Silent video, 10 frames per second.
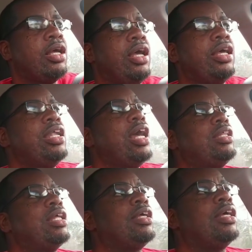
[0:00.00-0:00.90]
And not
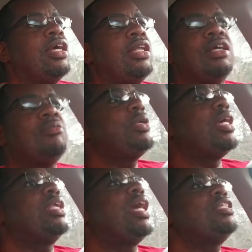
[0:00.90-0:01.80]
that they, and it could be
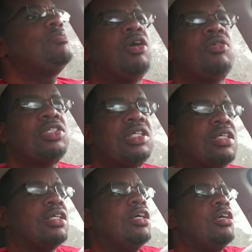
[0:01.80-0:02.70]
a nice
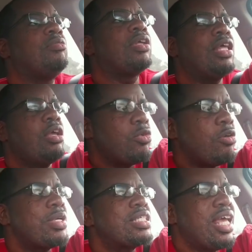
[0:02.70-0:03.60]
person, but they
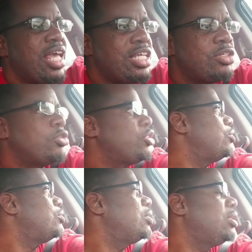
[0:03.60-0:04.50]
will mishandle
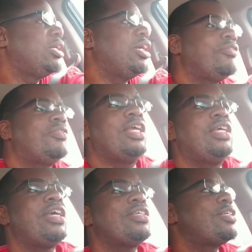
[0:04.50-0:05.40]
you if they
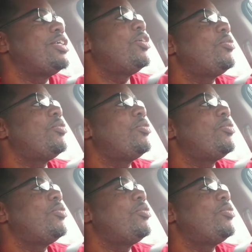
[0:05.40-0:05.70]
can't see your